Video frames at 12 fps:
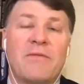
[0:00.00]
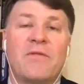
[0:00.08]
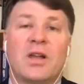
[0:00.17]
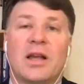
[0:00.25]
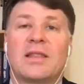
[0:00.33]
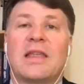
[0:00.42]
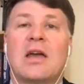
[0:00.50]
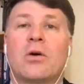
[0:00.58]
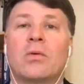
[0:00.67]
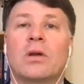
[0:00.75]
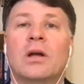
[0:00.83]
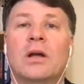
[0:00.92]
and They feel like they
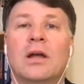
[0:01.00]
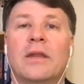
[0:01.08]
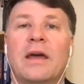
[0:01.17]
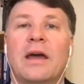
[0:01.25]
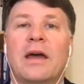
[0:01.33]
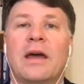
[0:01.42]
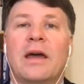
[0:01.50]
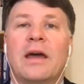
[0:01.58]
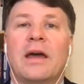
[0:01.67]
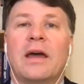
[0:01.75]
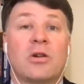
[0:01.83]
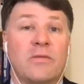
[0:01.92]
don't and
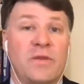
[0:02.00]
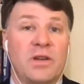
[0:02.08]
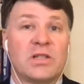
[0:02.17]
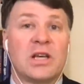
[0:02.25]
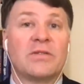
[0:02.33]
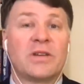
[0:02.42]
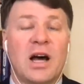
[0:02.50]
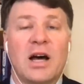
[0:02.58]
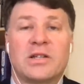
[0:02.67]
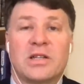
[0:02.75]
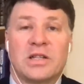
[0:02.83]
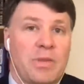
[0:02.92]
and they start to feel
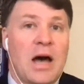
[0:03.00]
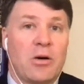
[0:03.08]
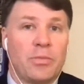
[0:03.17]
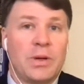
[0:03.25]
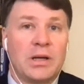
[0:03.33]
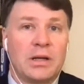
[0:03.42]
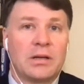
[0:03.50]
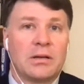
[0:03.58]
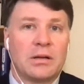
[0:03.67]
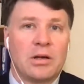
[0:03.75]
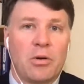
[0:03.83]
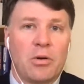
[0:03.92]
self-conscious about
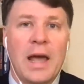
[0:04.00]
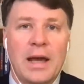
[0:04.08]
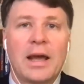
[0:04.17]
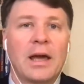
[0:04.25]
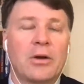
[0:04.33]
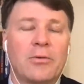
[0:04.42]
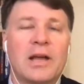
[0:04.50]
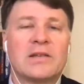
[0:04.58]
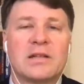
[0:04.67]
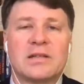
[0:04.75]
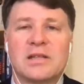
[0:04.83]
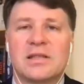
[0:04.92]
being you know panhandle
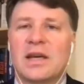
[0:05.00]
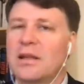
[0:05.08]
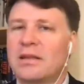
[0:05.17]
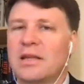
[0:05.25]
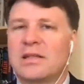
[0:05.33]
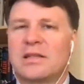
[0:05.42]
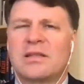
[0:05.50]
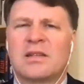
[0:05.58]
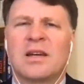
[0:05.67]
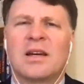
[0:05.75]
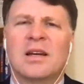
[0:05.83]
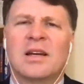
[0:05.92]
residents and saying that this
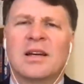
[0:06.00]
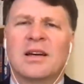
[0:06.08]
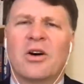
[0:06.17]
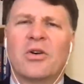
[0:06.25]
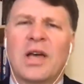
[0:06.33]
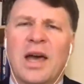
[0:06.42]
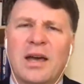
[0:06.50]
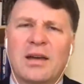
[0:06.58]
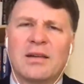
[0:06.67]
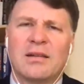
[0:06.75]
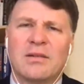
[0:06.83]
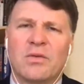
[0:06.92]
is
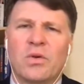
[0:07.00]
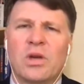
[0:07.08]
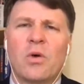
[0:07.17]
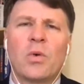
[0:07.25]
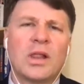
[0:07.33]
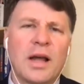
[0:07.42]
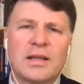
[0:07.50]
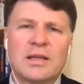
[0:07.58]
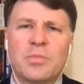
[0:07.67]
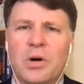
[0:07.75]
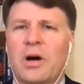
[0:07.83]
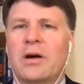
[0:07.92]
okay well, you know we
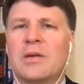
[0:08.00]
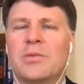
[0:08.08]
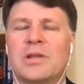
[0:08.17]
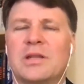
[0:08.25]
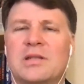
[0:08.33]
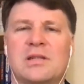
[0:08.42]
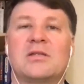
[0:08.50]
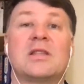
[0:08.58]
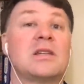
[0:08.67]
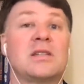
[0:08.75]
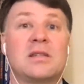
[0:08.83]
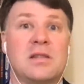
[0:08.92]
like to party but this
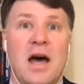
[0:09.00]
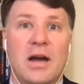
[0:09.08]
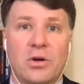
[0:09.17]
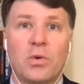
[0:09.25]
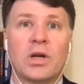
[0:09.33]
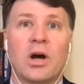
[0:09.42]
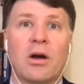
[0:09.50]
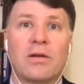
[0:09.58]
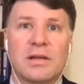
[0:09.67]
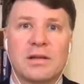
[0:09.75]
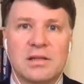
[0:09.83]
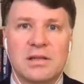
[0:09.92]
is this is not who we
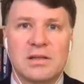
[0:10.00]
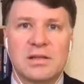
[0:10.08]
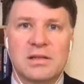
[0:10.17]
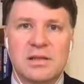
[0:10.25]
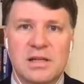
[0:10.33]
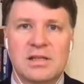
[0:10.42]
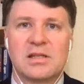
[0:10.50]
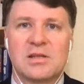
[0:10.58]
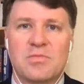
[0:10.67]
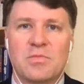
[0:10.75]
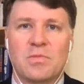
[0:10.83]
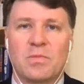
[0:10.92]
are this is this
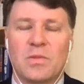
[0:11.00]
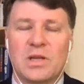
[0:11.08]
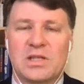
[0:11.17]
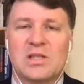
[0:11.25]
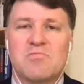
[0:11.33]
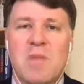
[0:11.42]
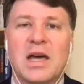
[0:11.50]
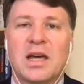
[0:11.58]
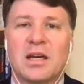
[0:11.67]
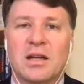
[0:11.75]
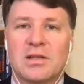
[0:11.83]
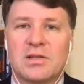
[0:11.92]
is this is
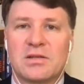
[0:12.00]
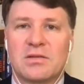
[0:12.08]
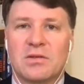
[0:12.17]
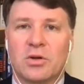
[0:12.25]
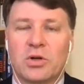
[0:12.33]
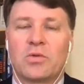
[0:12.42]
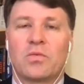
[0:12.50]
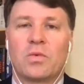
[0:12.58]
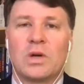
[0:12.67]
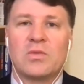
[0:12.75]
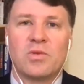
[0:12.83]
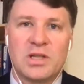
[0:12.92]
making us look
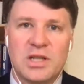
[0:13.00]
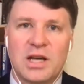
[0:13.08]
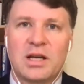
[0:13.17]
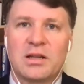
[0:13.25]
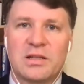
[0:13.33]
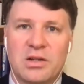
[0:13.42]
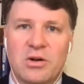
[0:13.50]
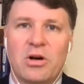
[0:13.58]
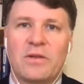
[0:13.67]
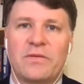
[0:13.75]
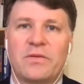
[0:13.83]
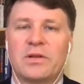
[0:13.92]
re- ridiculous and
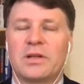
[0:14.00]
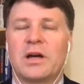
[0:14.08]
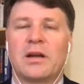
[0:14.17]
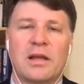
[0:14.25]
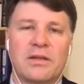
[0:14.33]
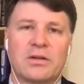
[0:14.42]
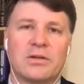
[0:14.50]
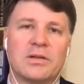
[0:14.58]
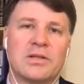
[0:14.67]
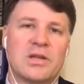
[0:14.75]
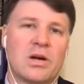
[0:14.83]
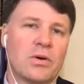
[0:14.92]
awful and
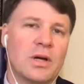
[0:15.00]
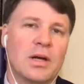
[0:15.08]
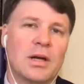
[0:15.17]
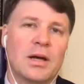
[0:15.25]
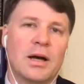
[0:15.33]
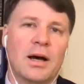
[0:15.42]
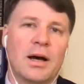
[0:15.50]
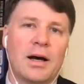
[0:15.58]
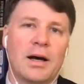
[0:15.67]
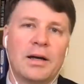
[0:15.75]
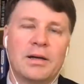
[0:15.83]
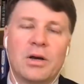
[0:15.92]
unethical and so
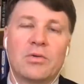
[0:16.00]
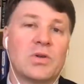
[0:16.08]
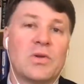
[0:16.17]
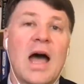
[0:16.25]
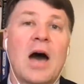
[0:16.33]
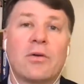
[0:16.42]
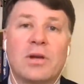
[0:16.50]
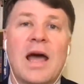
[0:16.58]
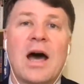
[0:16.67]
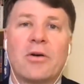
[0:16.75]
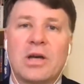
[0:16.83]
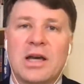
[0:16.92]
uh, no so now
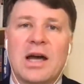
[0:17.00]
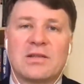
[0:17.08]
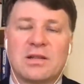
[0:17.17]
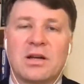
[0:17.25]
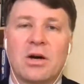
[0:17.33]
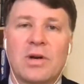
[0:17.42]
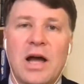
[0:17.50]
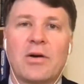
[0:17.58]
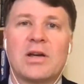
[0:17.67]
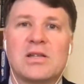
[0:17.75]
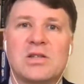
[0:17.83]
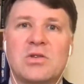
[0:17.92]
now he has to go
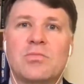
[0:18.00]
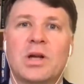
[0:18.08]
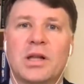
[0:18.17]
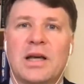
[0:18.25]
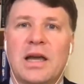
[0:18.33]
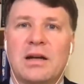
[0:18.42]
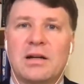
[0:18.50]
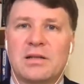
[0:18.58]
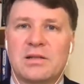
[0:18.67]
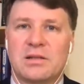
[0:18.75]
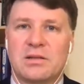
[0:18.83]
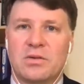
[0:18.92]
now he's humiliated
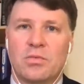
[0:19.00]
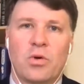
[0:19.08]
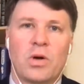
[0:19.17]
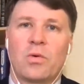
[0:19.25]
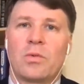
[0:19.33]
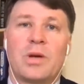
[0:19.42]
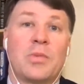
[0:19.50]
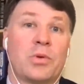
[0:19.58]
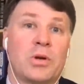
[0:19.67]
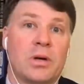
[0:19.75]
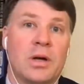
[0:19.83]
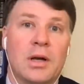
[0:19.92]
us to a point where
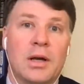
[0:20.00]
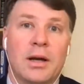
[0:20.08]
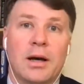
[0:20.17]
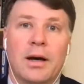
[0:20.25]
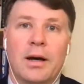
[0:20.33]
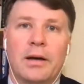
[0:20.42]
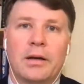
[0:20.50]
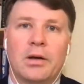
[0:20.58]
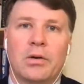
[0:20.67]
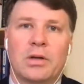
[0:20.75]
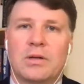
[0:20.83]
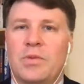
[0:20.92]
people are uh,
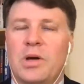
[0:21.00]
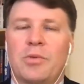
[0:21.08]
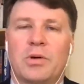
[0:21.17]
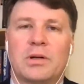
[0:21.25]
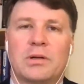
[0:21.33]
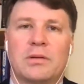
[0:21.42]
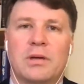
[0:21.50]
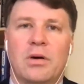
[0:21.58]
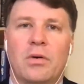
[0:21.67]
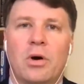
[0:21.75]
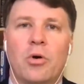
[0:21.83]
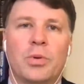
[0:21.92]
you know people are
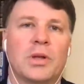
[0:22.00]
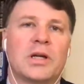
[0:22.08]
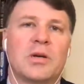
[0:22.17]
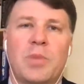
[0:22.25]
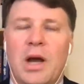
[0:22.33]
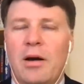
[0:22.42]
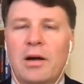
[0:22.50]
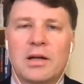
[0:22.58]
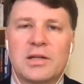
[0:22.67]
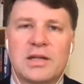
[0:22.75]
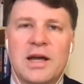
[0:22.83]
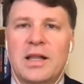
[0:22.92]
you know openly
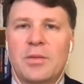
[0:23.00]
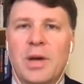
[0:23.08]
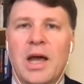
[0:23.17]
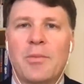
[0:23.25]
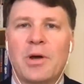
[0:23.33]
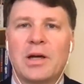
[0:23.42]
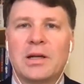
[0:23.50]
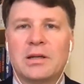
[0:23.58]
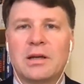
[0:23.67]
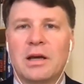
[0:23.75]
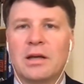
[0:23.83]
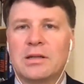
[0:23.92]
comparing us to Alabama
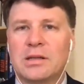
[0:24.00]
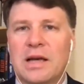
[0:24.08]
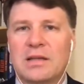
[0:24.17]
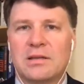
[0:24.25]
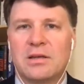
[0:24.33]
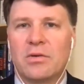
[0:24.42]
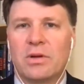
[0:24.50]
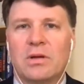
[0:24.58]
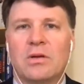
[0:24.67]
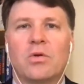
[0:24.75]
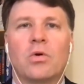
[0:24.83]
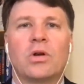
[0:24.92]
and and that's you know
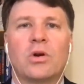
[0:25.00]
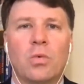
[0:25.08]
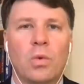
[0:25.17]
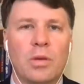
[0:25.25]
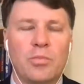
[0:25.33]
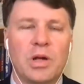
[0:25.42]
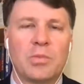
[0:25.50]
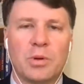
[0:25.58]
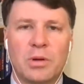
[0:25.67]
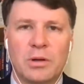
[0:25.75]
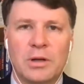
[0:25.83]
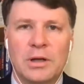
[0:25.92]
you don't you don't want
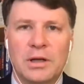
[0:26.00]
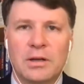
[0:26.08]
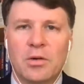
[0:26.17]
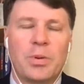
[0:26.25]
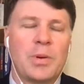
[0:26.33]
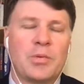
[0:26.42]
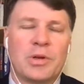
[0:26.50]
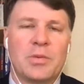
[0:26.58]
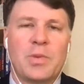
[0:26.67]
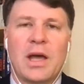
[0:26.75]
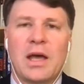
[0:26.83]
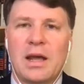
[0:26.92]
people you know people
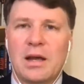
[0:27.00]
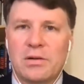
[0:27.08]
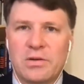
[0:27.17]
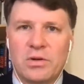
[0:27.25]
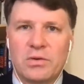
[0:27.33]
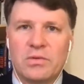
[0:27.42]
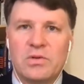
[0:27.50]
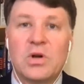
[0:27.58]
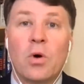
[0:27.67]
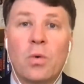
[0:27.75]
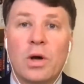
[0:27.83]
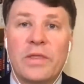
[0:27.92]
in the panhandle
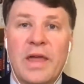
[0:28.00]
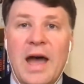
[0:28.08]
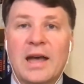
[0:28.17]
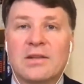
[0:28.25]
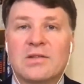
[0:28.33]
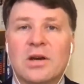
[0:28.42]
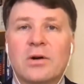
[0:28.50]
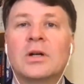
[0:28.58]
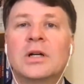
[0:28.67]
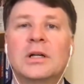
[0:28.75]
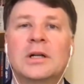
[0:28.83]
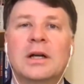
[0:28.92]
don't don't want that and
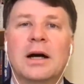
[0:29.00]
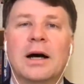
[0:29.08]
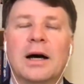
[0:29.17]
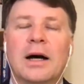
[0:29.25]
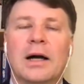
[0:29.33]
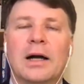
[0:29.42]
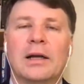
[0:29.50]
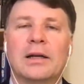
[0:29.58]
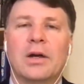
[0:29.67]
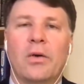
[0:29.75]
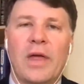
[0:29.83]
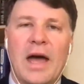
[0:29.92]
so uh,
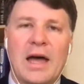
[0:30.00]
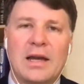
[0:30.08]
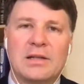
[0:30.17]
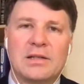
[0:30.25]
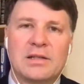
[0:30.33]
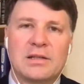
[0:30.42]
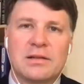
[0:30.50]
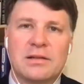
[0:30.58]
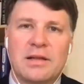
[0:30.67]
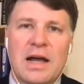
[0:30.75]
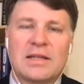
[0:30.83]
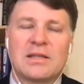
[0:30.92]
you know that is
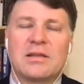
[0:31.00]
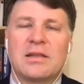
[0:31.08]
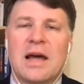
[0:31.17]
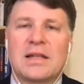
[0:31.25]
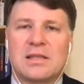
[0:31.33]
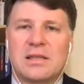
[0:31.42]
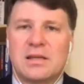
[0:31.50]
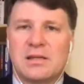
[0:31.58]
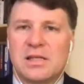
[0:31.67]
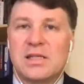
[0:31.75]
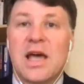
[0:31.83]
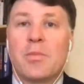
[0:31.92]
that's that's the
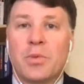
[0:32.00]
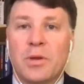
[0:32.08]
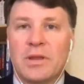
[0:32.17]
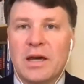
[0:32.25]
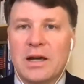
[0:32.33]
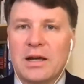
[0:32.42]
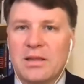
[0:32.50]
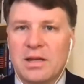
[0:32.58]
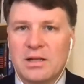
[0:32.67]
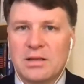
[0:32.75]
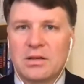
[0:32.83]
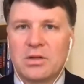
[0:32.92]
step that I
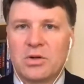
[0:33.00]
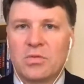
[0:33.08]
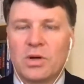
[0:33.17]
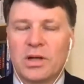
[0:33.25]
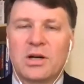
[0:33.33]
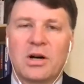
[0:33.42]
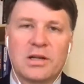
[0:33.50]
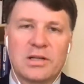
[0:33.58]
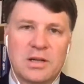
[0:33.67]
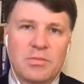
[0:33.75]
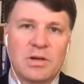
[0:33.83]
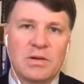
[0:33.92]
think could really
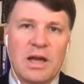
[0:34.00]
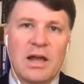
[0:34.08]
cost him.